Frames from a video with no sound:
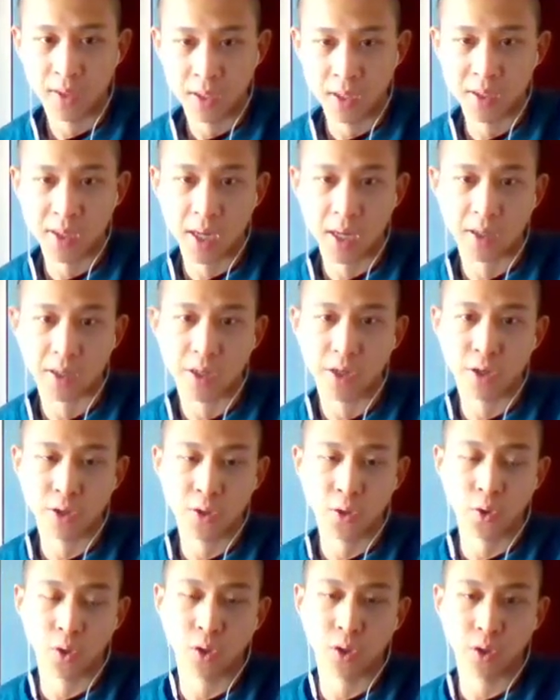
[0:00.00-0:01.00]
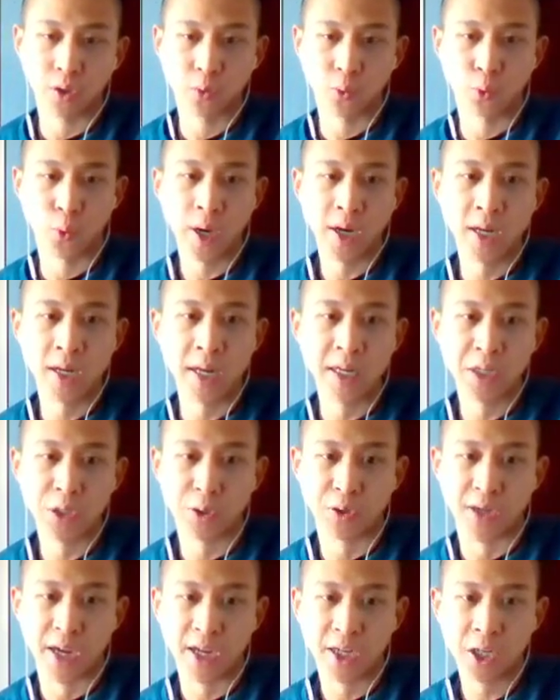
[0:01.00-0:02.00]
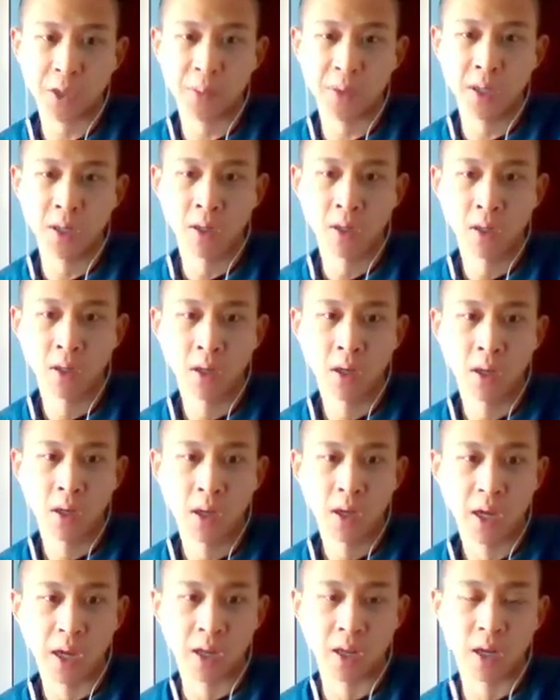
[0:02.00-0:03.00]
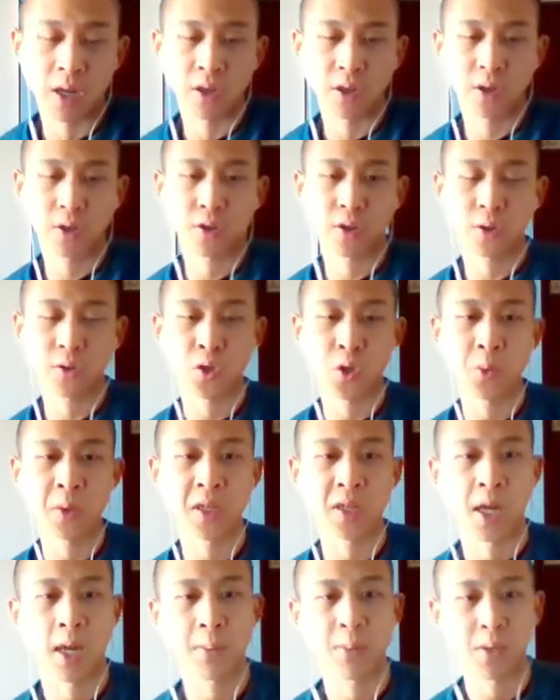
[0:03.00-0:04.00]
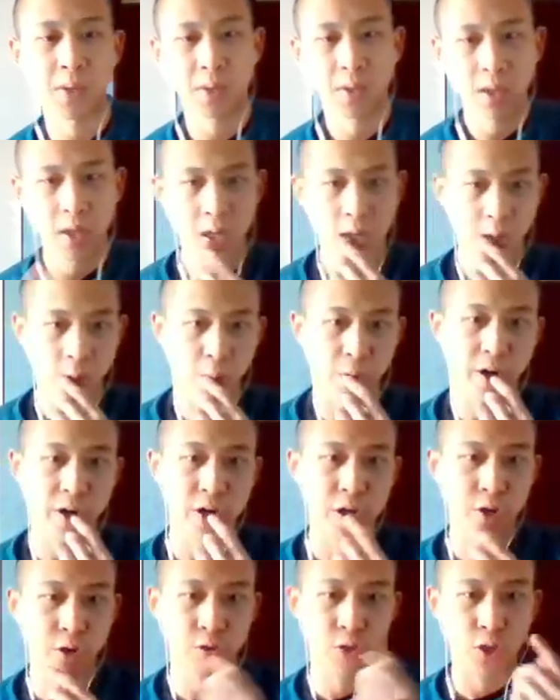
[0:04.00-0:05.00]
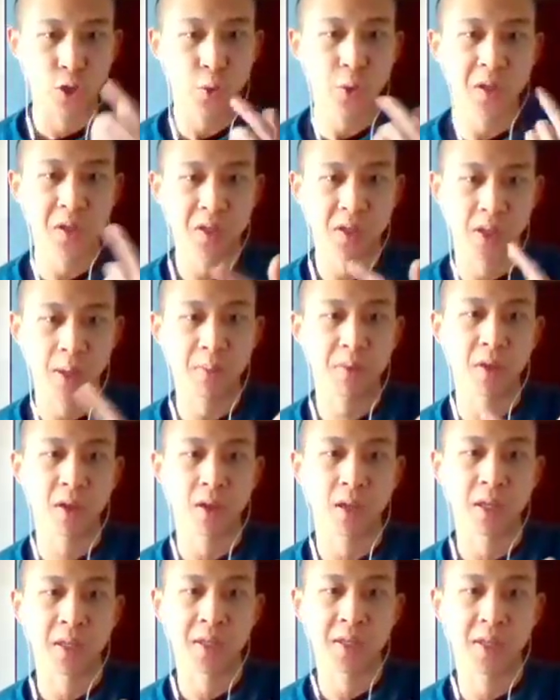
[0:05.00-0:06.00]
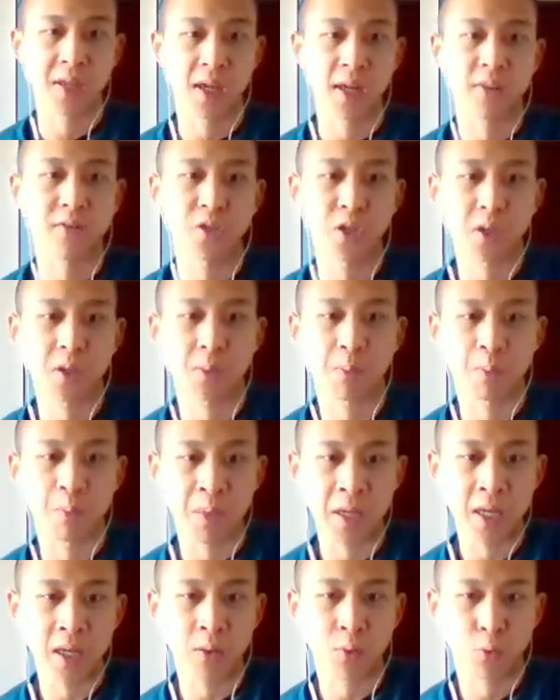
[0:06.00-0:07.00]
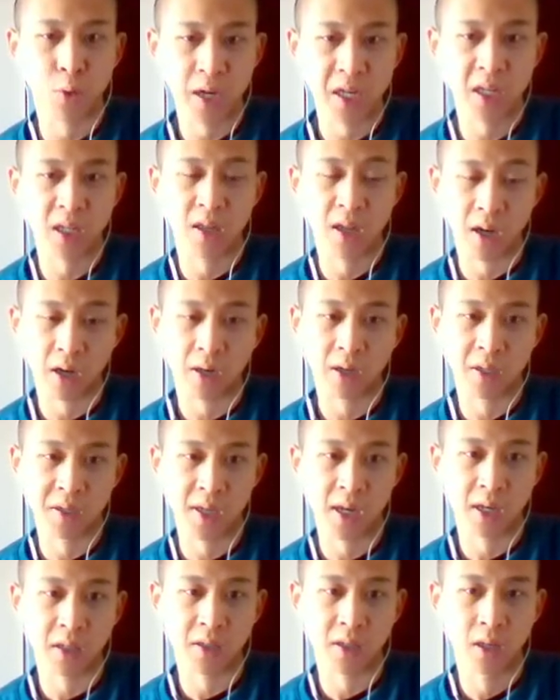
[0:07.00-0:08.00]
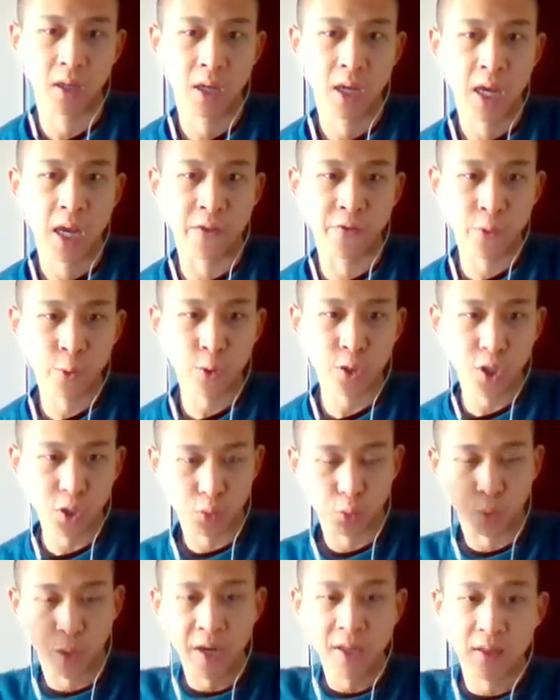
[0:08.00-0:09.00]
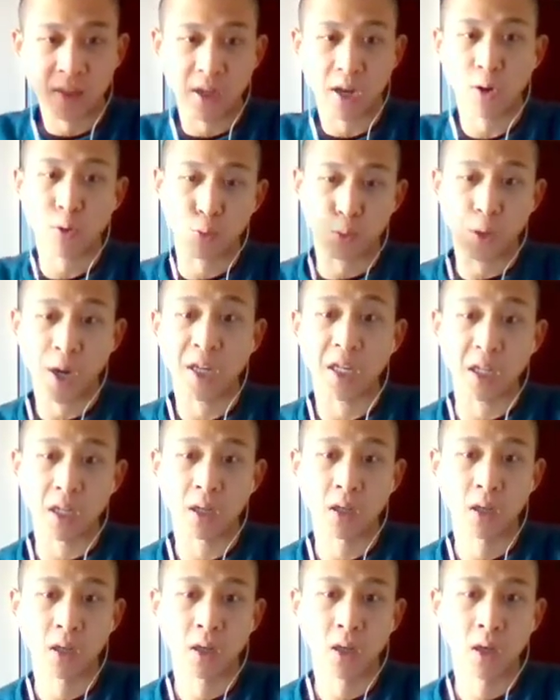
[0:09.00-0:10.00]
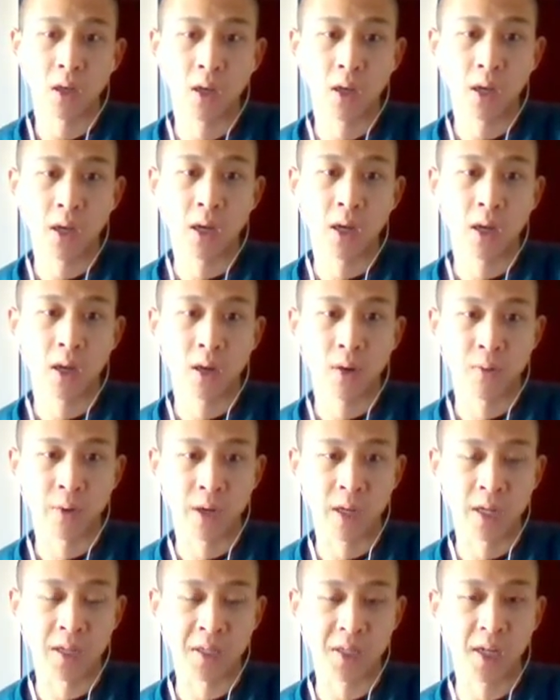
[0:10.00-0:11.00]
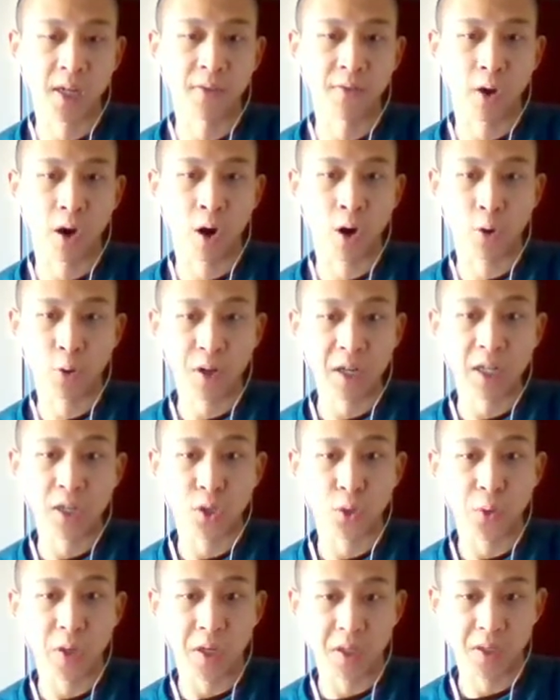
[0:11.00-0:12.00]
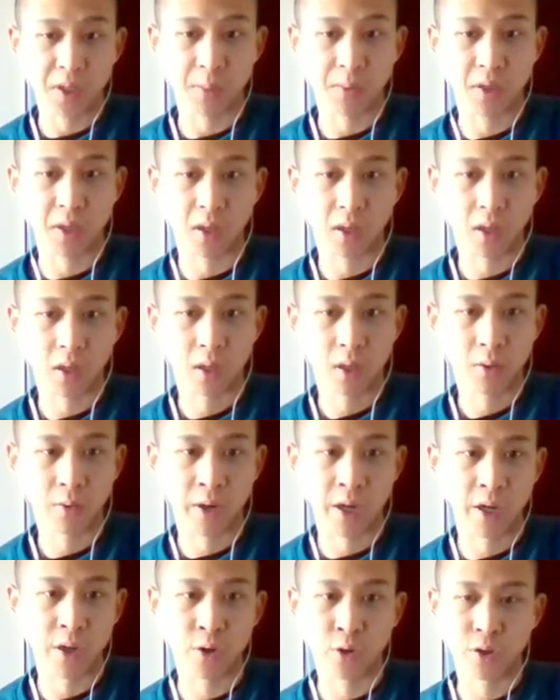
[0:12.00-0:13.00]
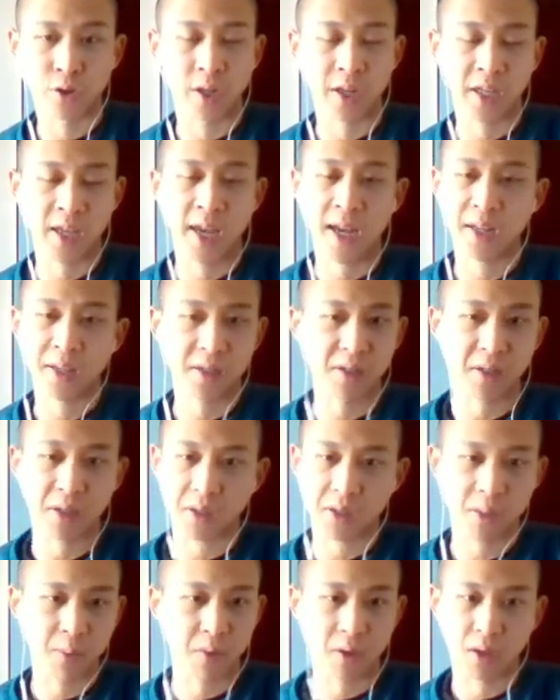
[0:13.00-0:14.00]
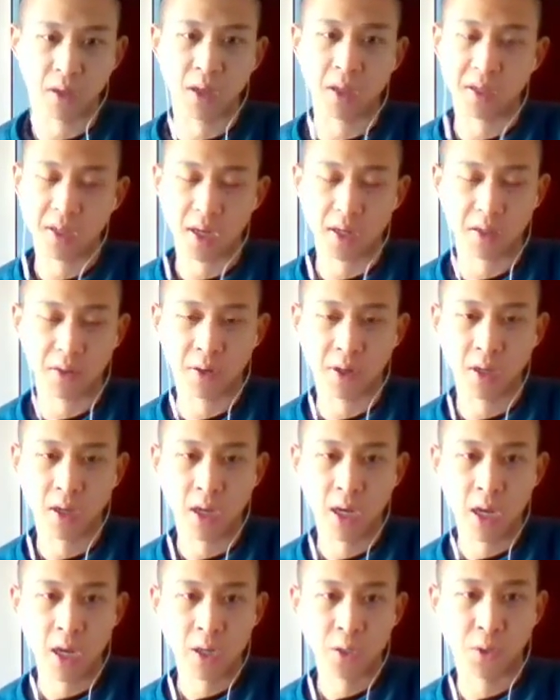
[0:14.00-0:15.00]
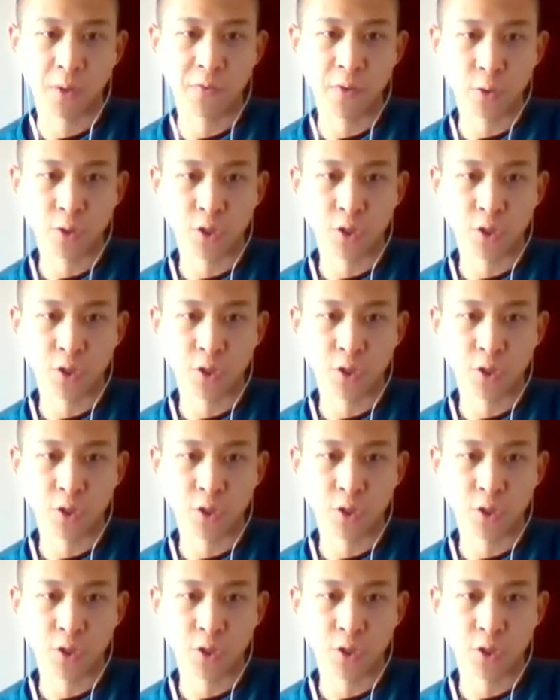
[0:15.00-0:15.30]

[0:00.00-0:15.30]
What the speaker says: Exactly. So recognize your dash speed, and there are too many times where you're doing something instead of just being right there. Exactly. If you were just right there, ready, right, instead of already doing something, right, you're like canceling something. Exactly, right. So if you're